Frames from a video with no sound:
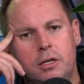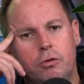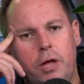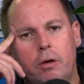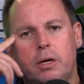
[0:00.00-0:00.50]
And
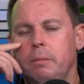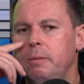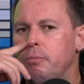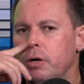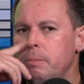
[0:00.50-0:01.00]
although it can
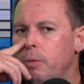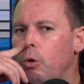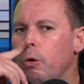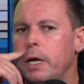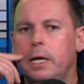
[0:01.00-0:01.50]
be pretty
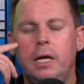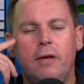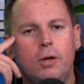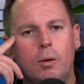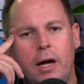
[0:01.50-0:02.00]
boring,
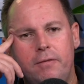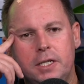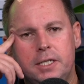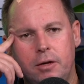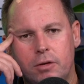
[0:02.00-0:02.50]
if
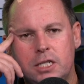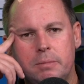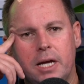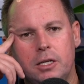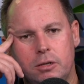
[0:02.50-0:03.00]
you're
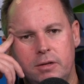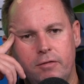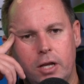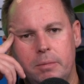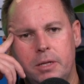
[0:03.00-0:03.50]
serious about
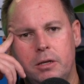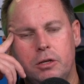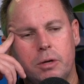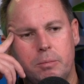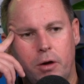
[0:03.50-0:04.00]
development
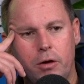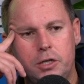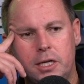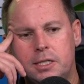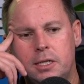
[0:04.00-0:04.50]
and doing
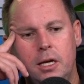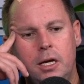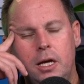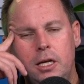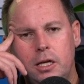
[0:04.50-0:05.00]
projects,
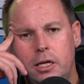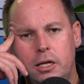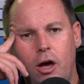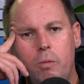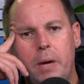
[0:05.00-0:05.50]
you
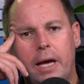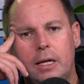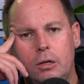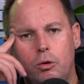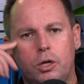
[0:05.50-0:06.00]
can go
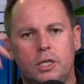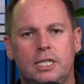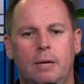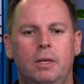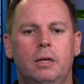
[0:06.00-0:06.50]
back and look at
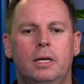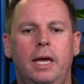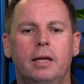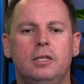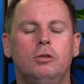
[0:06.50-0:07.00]
some of the
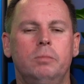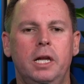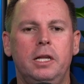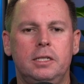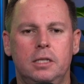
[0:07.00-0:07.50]
council
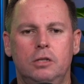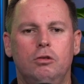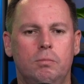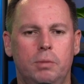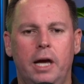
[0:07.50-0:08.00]
meetings that
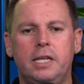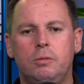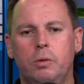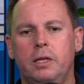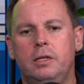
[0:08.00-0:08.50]
took
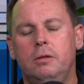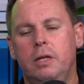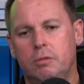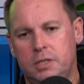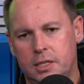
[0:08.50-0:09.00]
place where
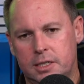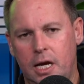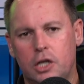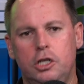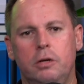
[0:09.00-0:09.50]
there was
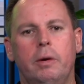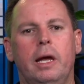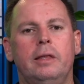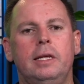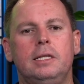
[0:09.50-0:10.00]
discussion
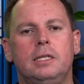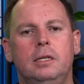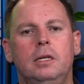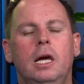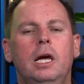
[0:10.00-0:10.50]
around this,
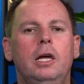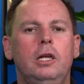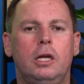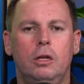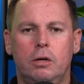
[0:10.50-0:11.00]
and
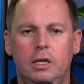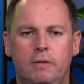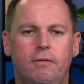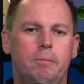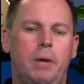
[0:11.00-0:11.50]
you can look at
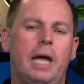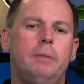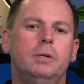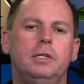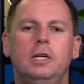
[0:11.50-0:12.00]
different
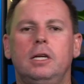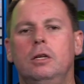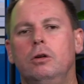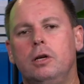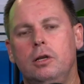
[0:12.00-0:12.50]
papers. You
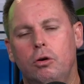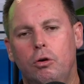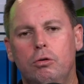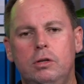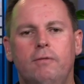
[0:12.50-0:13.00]
can look at
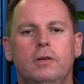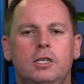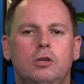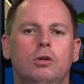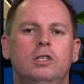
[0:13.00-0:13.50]
all
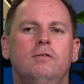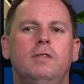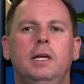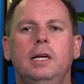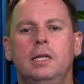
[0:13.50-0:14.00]
different sorts
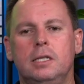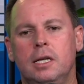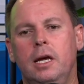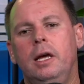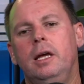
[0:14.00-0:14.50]
of
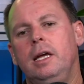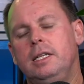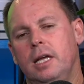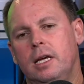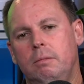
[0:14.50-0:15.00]
things.
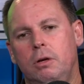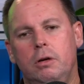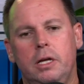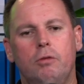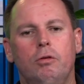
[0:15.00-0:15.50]
Is there
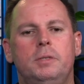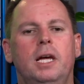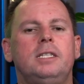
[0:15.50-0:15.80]
community groups?